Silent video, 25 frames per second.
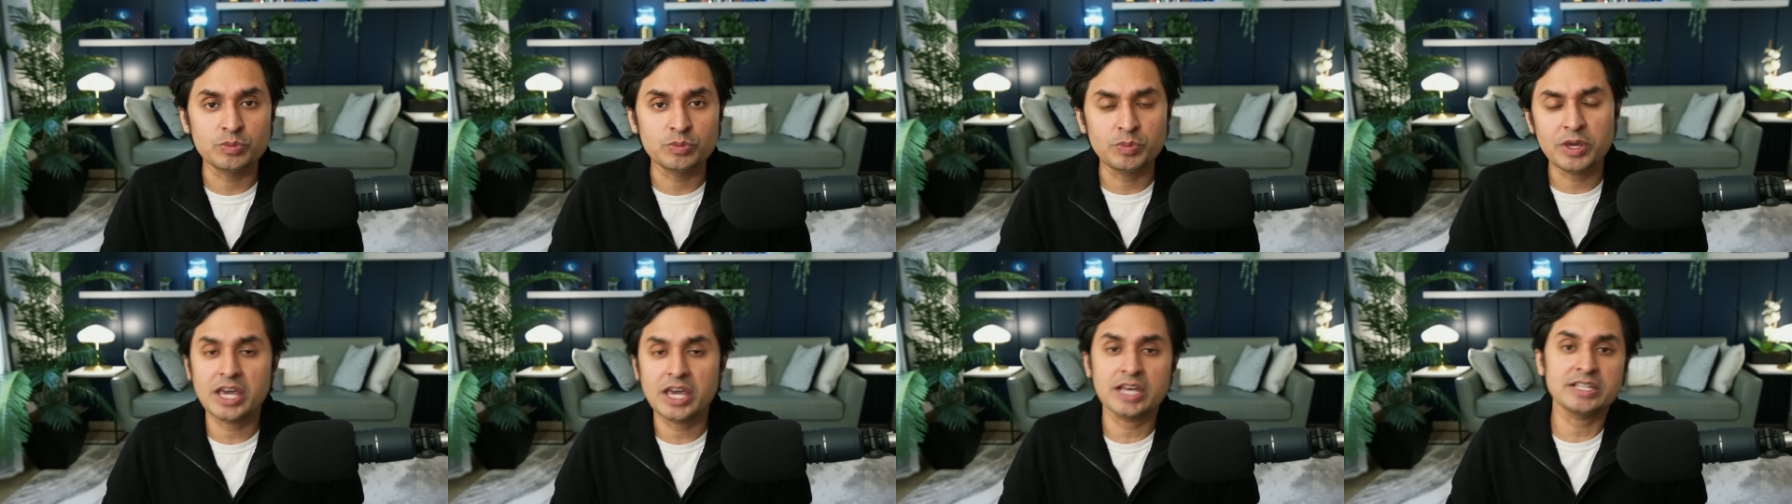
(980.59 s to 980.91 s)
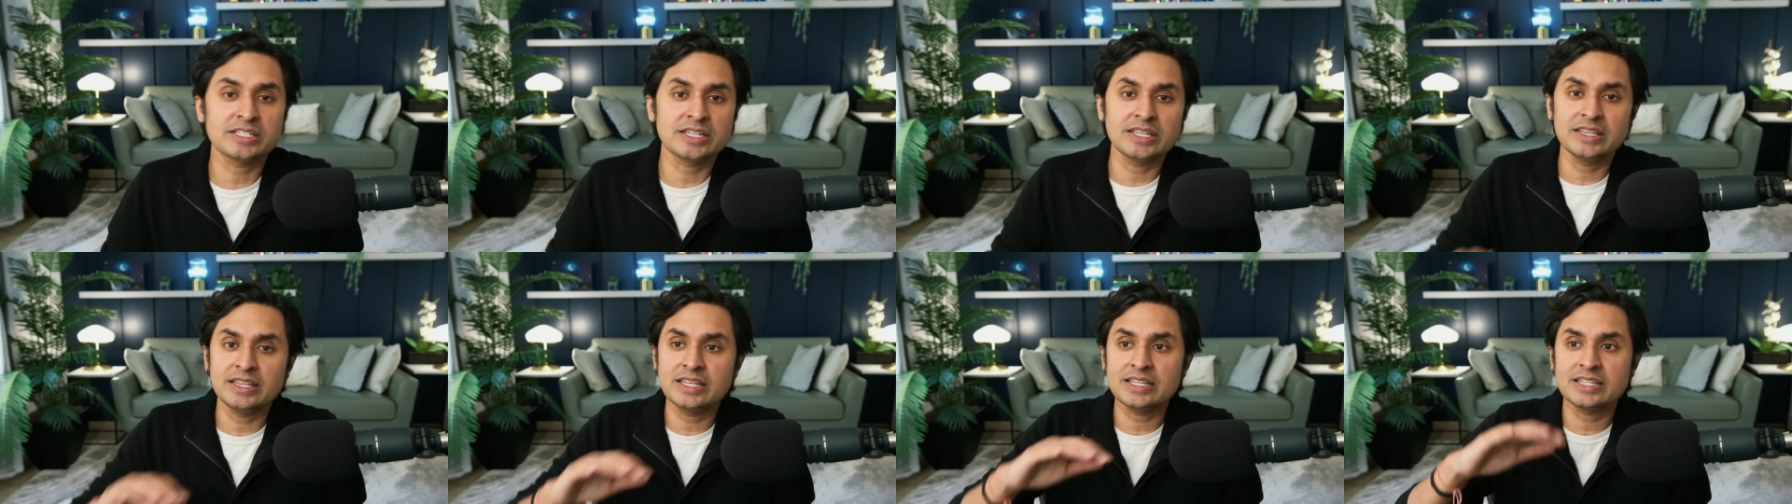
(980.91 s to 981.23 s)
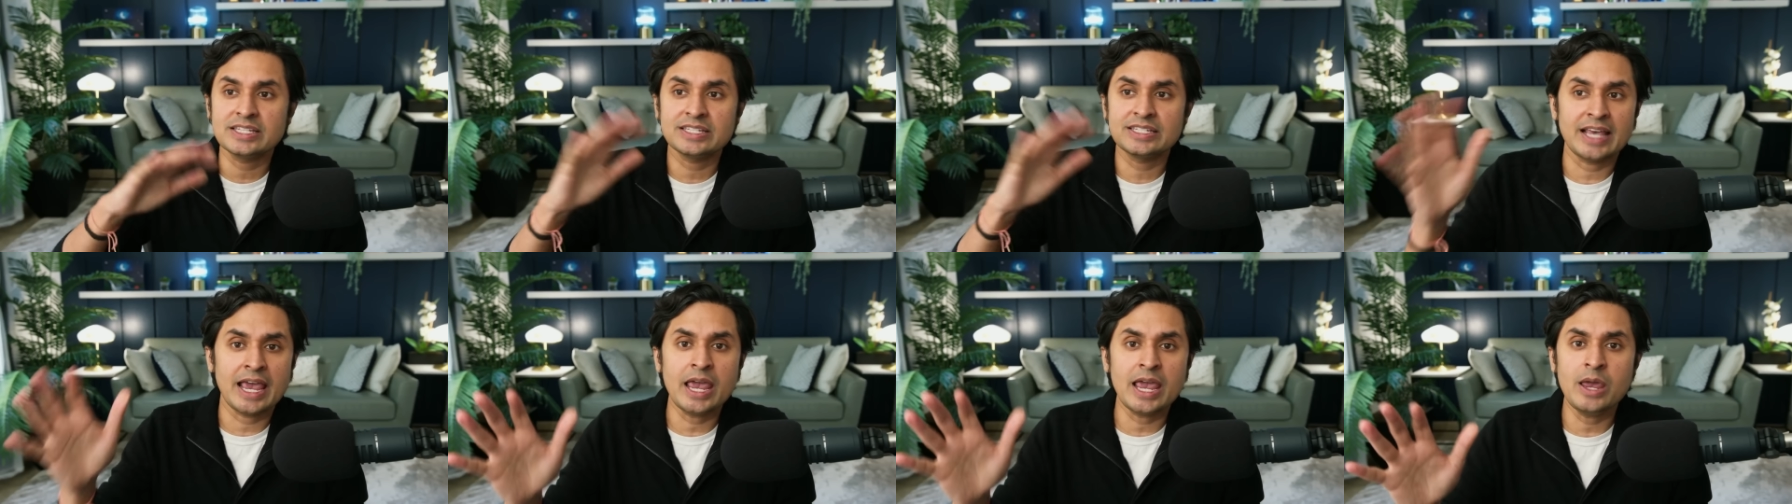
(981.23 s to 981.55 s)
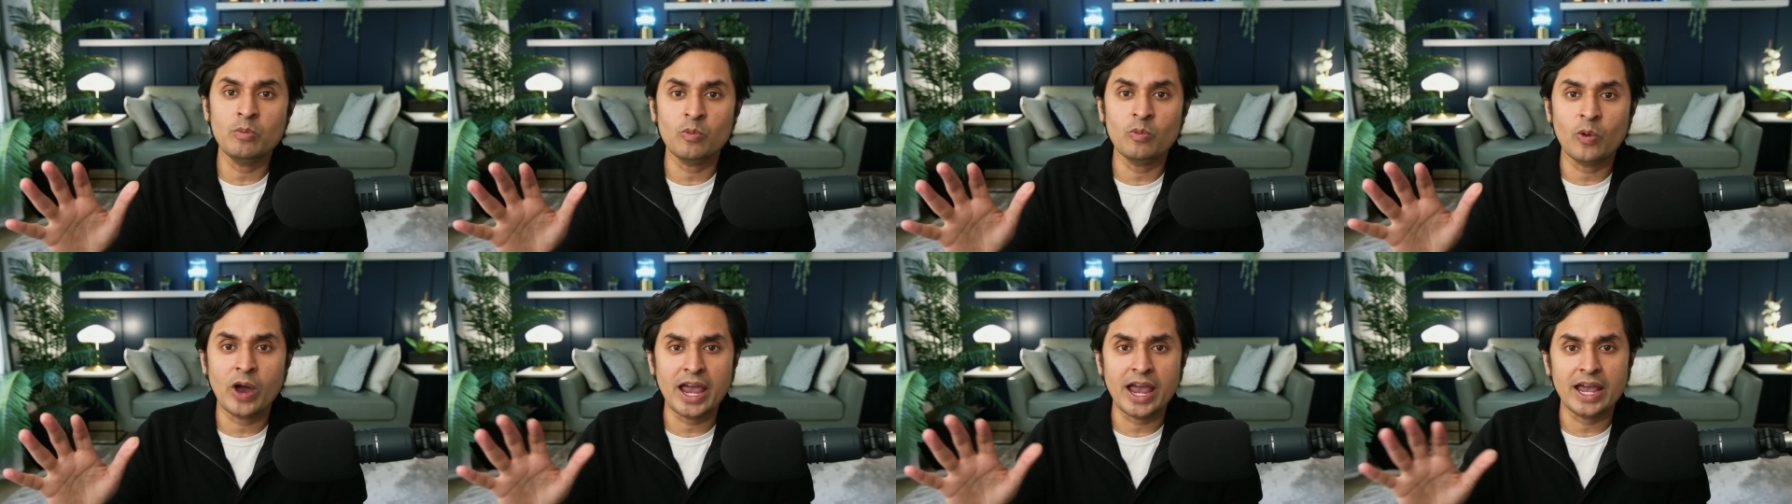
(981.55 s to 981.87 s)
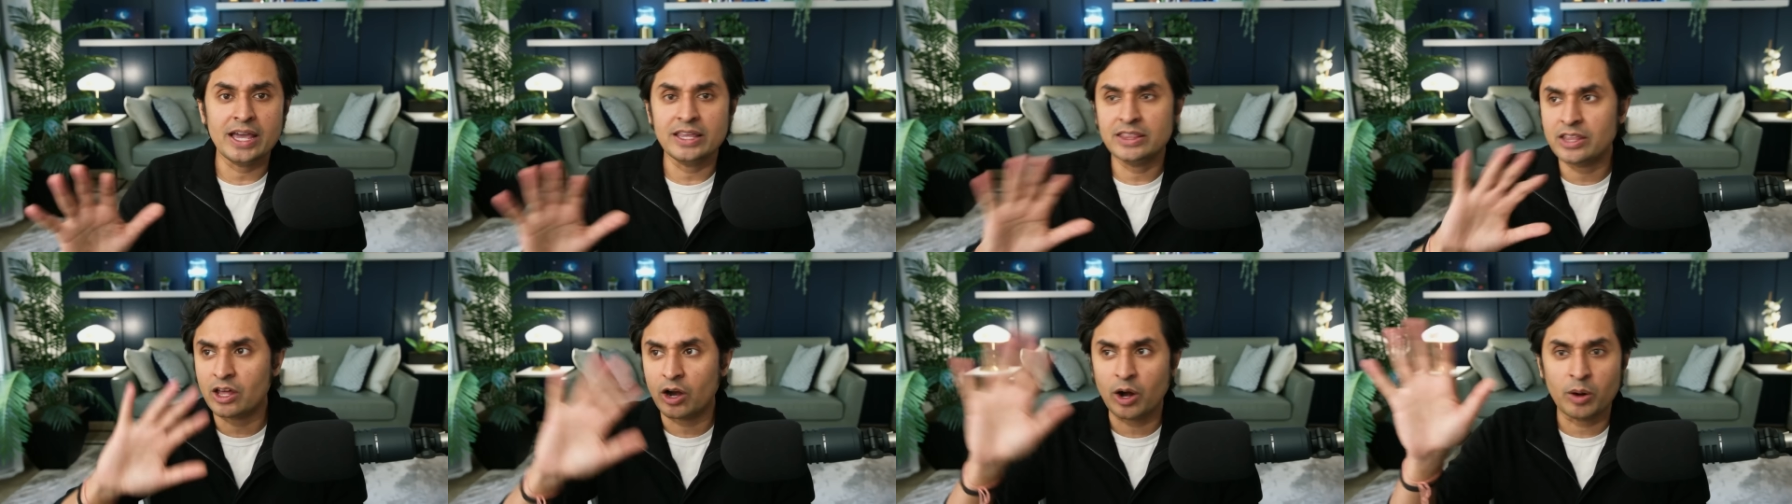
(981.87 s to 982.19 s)
because in the same way
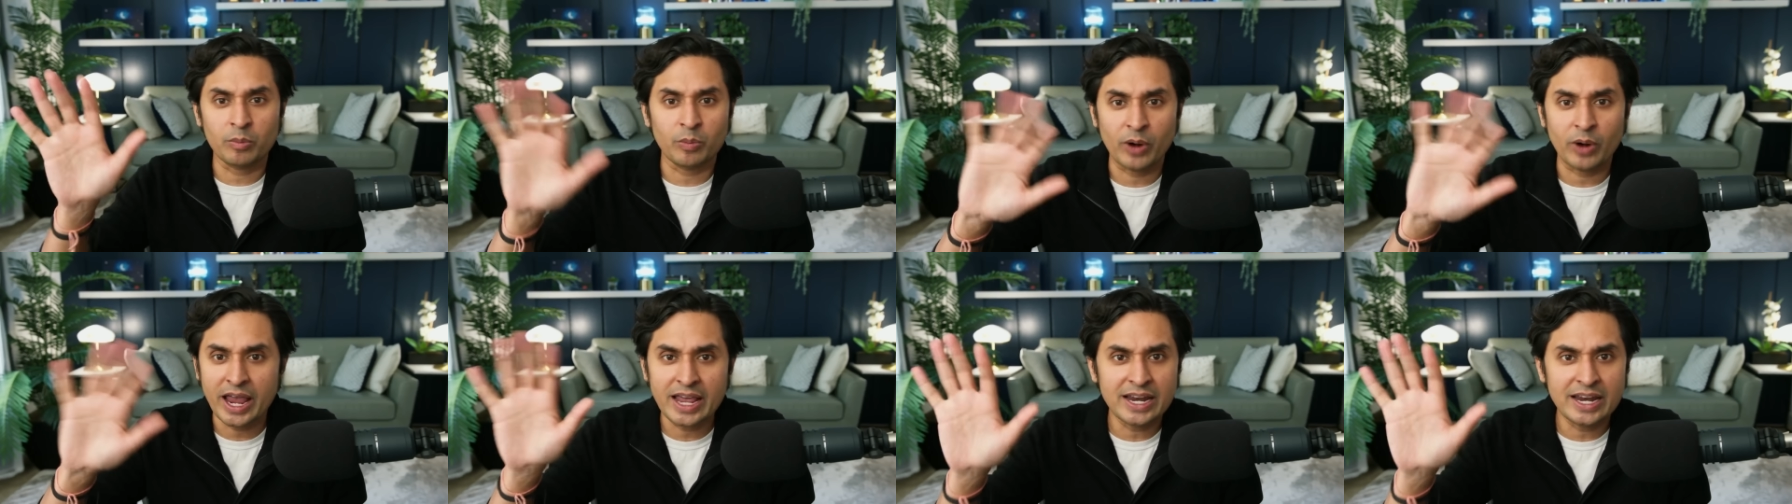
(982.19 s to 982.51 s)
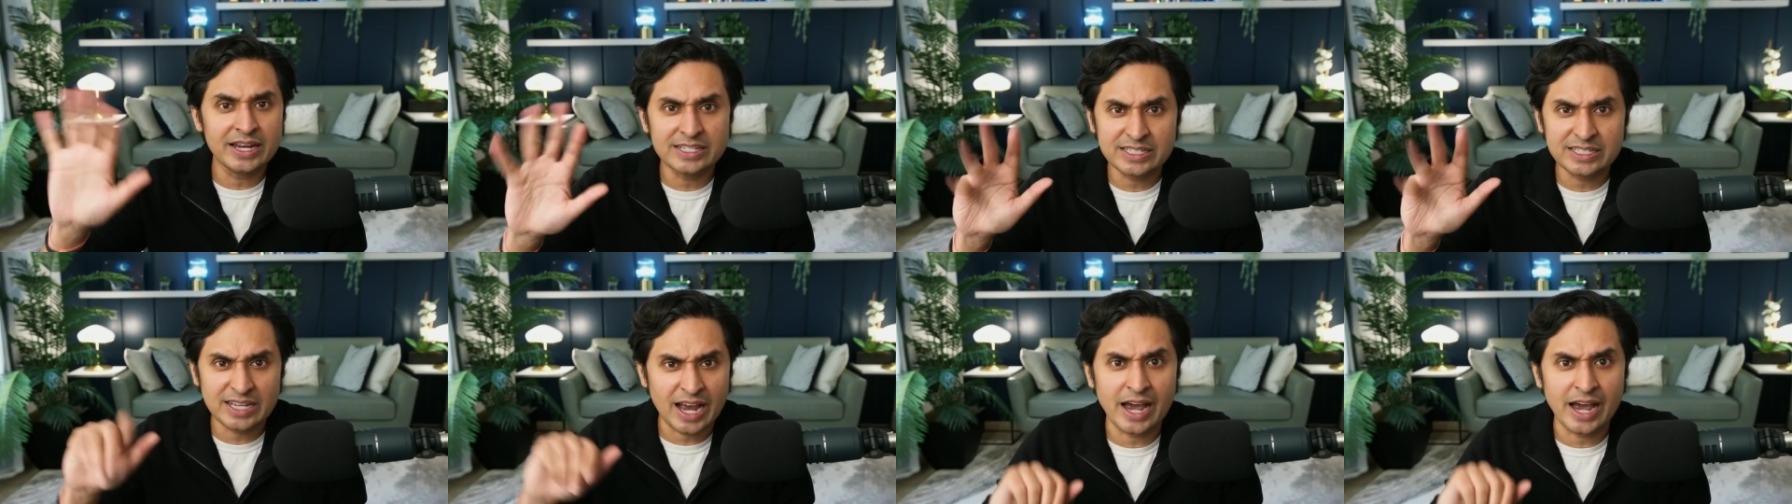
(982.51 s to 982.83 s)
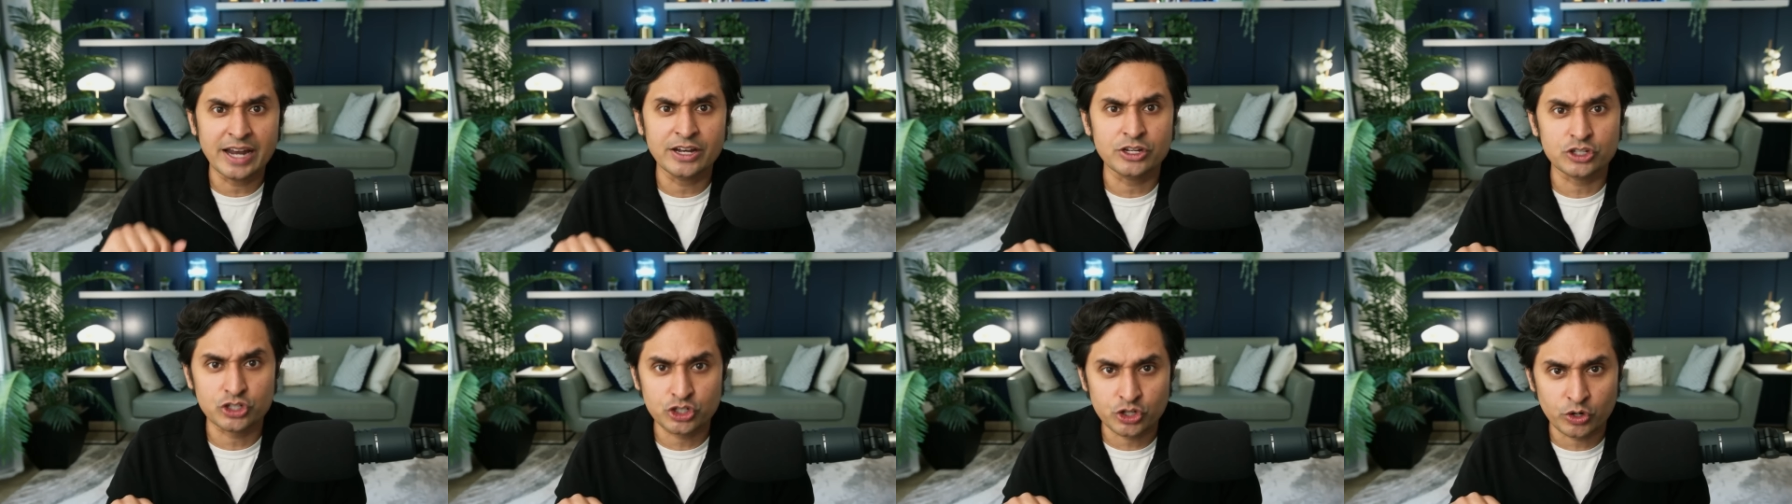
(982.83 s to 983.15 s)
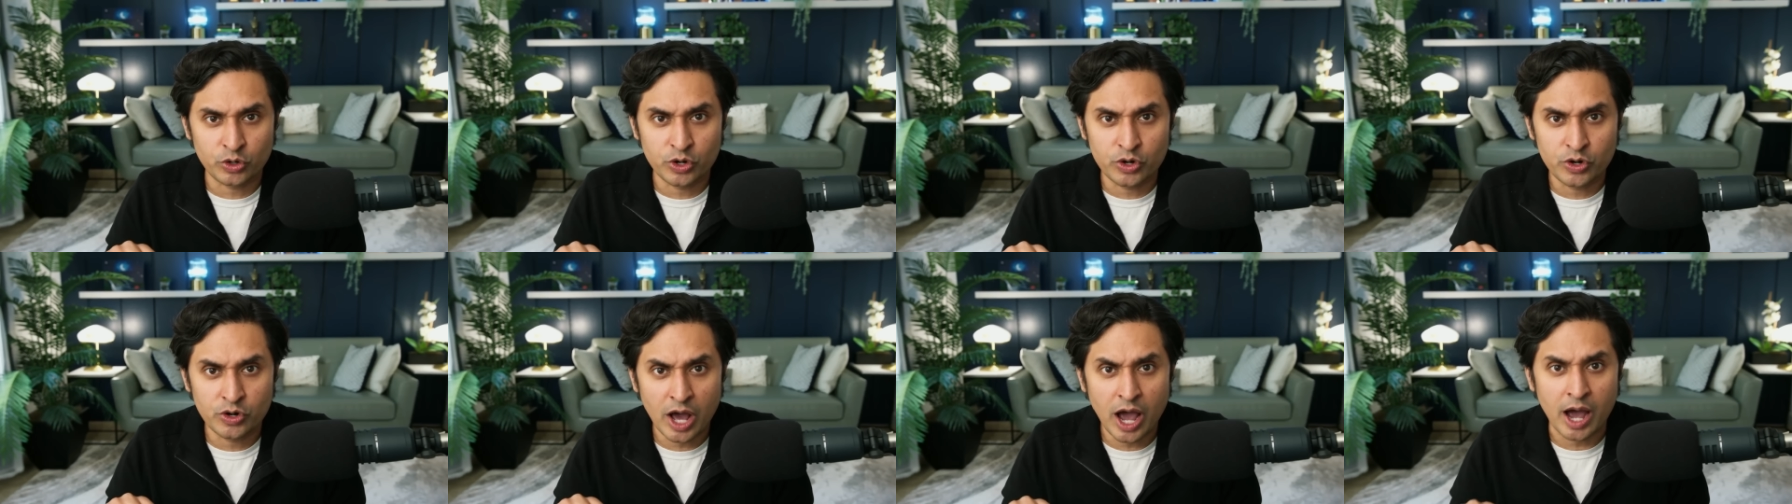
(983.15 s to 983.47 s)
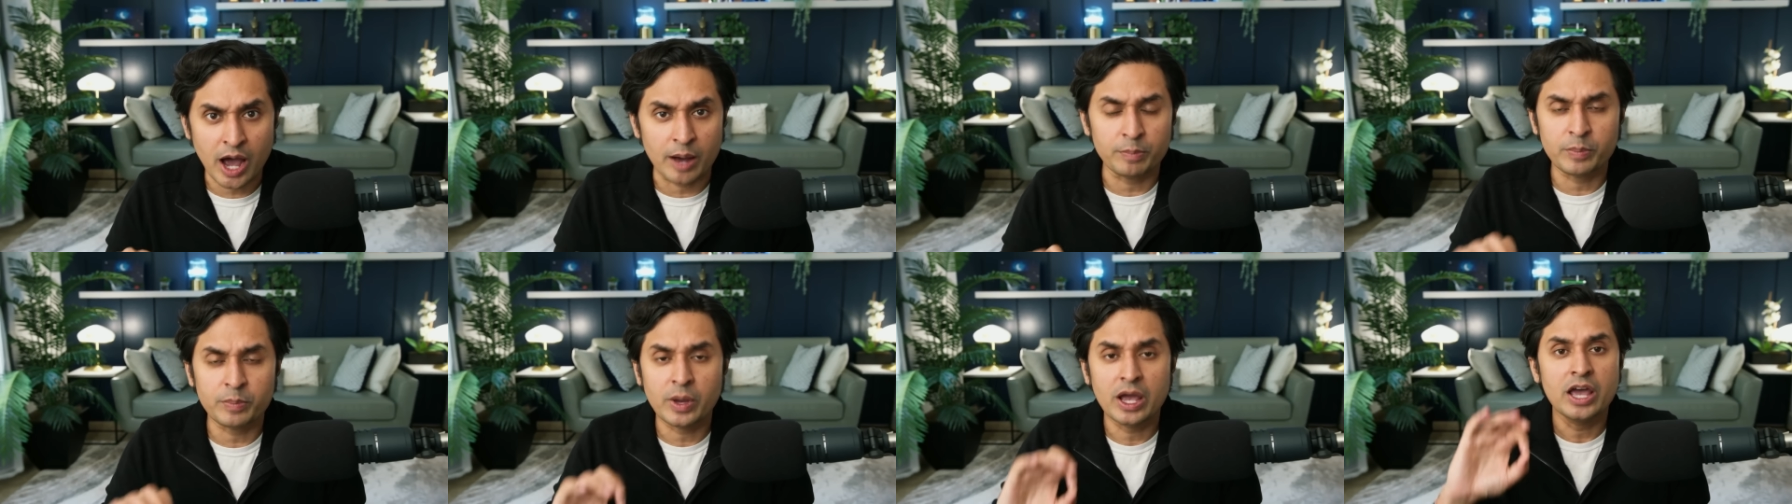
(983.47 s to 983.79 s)
that our brain is kind of screwed
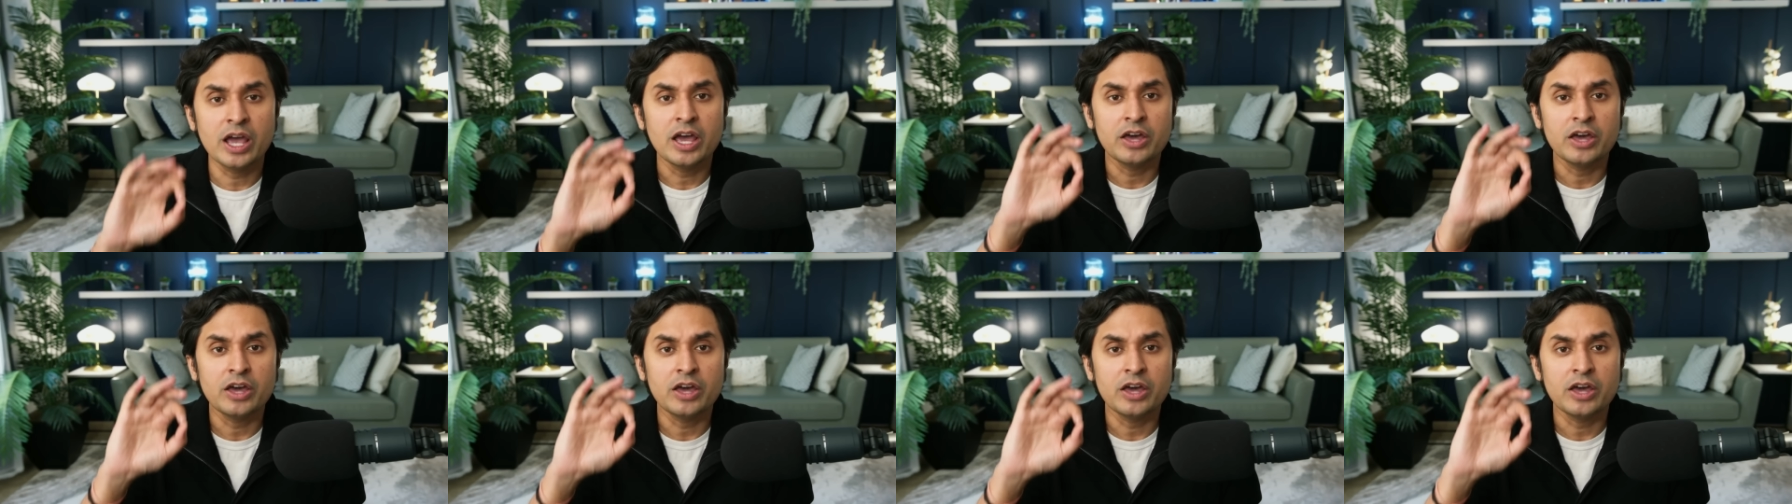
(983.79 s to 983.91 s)
up,